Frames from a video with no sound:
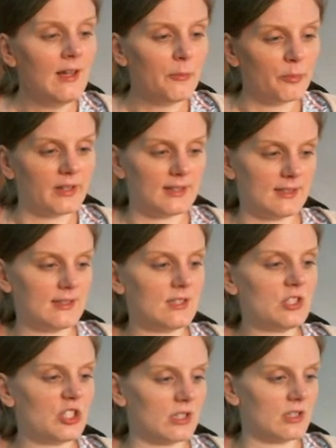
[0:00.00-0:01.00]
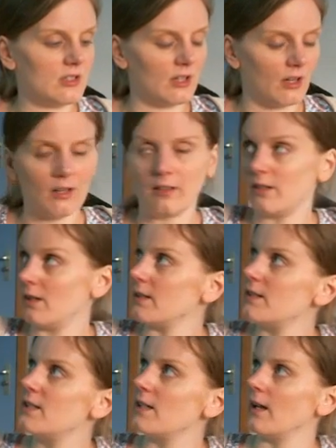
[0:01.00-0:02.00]
but this is just the
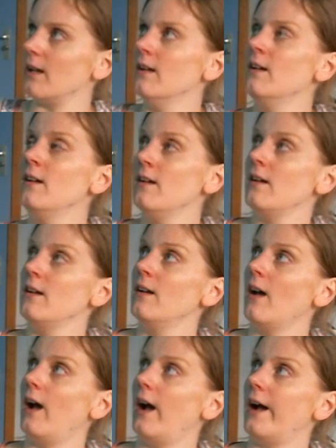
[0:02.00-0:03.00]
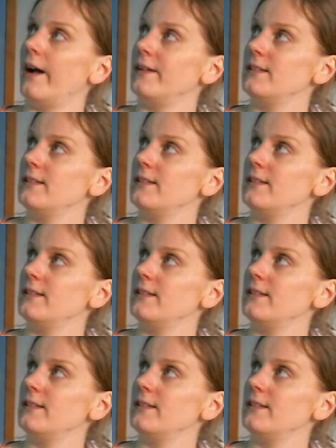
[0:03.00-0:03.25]
listing. And